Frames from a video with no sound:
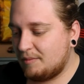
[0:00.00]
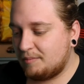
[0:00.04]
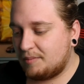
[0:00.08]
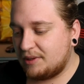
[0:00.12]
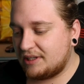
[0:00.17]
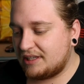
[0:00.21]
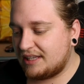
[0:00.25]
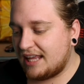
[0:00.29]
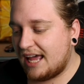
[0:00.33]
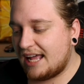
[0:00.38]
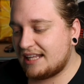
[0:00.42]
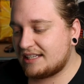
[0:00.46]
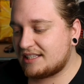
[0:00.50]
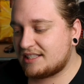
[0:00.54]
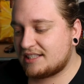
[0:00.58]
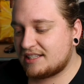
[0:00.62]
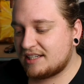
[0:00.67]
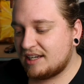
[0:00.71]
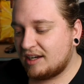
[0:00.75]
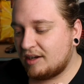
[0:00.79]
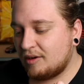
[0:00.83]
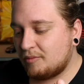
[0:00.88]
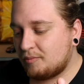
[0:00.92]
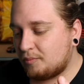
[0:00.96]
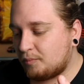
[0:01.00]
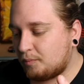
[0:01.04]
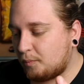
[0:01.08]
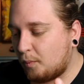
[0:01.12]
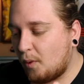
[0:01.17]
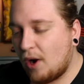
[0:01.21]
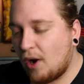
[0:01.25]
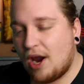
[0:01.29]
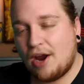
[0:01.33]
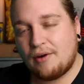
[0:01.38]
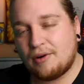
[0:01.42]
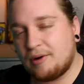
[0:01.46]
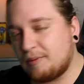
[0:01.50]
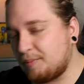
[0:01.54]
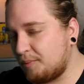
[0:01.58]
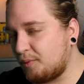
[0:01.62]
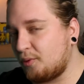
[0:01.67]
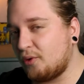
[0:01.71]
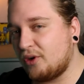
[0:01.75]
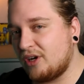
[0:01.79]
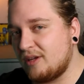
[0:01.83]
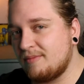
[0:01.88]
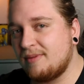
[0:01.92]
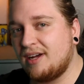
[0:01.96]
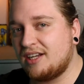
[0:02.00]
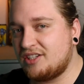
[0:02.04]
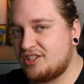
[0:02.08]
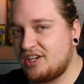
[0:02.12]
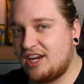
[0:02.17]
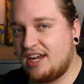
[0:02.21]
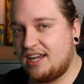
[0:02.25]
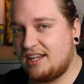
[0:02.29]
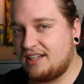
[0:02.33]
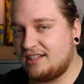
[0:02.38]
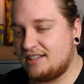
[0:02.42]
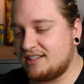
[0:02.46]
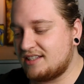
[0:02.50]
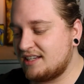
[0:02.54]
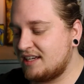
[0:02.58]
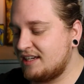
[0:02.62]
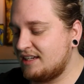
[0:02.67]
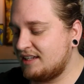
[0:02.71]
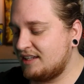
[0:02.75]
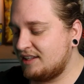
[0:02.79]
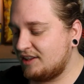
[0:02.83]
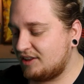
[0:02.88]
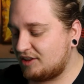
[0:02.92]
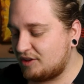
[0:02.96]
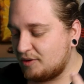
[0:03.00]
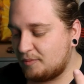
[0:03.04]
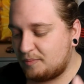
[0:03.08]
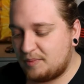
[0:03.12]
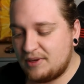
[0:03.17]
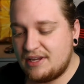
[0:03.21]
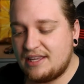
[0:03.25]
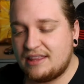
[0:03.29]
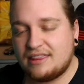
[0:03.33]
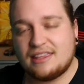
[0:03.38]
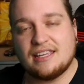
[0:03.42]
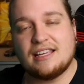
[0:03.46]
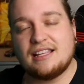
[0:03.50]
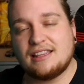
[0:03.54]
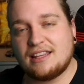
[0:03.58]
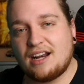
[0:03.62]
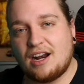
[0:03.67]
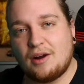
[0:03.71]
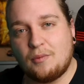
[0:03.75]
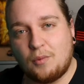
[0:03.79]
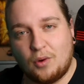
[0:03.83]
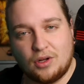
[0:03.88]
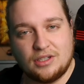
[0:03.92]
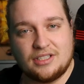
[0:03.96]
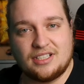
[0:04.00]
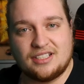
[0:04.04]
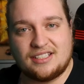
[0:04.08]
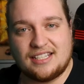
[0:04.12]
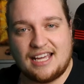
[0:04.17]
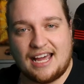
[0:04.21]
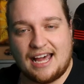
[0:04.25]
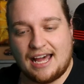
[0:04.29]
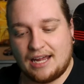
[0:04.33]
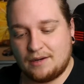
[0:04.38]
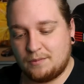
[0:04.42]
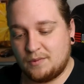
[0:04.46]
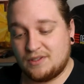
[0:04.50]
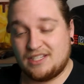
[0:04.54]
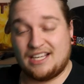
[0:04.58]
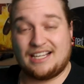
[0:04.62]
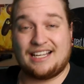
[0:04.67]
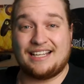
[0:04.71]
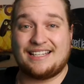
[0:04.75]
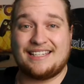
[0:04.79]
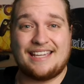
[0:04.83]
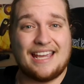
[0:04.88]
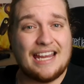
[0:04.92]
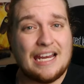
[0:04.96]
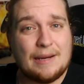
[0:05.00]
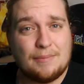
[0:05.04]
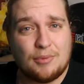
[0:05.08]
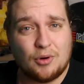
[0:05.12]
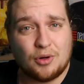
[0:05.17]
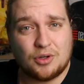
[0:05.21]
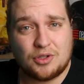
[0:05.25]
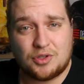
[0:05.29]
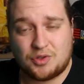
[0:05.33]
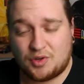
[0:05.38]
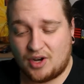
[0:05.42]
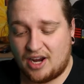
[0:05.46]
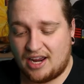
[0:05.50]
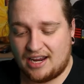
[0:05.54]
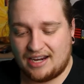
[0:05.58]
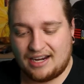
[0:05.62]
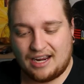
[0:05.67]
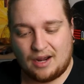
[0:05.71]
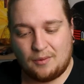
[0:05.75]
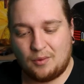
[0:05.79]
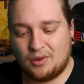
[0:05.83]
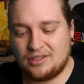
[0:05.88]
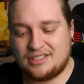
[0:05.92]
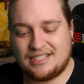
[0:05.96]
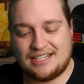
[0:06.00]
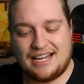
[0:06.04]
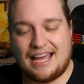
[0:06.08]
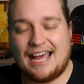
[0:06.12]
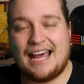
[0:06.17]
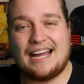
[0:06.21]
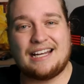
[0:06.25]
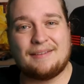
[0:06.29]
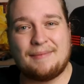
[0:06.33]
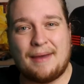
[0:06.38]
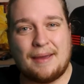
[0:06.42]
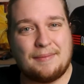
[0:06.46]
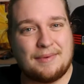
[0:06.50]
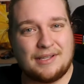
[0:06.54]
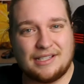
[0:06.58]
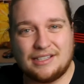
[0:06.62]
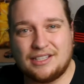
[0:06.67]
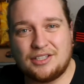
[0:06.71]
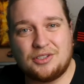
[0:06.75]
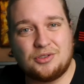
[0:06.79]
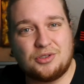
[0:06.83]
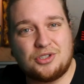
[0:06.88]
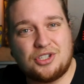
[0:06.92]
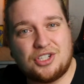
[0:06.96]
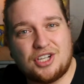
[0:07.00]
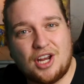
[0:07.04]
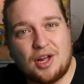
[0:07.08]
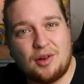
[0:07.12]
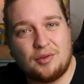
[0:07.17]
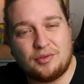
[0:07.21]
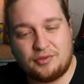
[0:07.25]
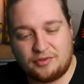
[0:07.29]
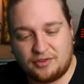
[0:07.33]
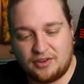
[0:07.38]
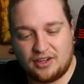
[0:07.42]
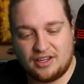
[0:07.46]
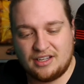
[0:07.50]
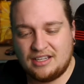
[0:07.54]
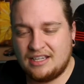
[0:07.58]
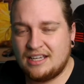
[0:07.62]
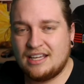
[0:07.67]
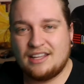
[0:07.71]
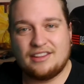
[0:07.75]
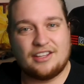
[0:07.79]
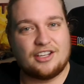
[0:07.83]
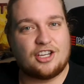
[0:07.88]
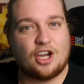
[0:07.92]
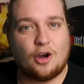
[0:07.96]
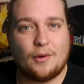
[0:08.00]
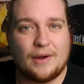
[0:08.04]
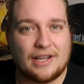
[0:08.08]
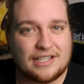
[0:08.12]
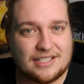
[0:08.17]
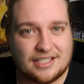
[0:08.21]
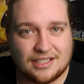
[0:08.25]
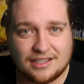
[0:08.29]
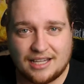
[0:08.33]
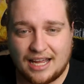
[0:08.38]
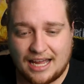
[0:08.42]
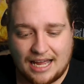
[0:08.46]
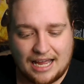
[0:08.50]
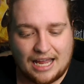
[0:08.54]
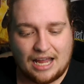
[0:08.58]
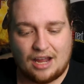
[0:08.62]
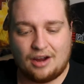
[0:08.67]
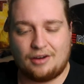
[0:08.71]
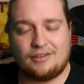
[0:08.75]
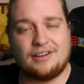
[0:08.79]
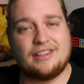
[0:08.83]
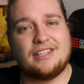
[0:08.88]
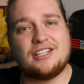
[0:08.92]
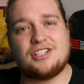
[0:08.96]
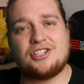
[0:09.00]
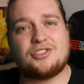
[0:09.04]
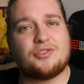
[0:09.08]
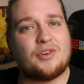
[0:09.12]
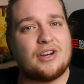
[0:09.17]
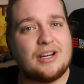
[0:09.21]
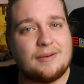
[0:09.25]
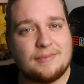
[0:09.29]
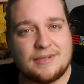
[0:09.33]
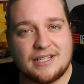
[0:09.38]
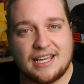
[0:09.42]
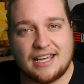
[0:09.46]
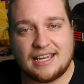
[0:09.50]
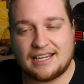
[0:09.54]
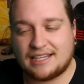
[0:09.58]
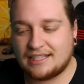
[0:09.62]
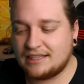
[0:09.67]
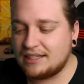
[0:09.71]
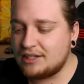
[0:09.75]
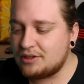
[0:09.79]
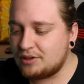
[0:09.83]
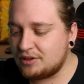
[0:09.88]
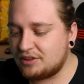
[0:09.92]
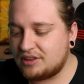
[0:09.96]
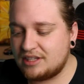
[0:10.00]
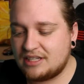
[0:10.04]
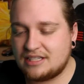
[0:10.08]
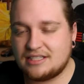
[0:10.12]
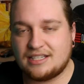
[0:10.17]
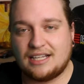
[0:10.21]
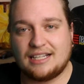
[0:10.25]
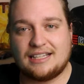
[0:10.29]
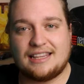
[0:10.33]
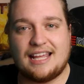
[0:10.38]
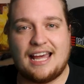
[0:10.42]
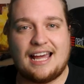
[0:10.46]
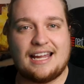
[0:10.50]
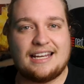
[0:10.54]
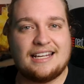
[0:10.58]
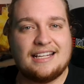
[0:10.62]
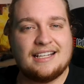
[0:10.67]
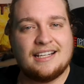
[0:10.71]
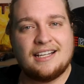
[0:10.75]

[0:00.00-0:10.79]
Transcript: but that's where it pretty much ends. The big thing that I wanted to add was like a keyboard tray. I wanted to add maybe a little shelf for the Go XLR and the Stream Deck and little things like that.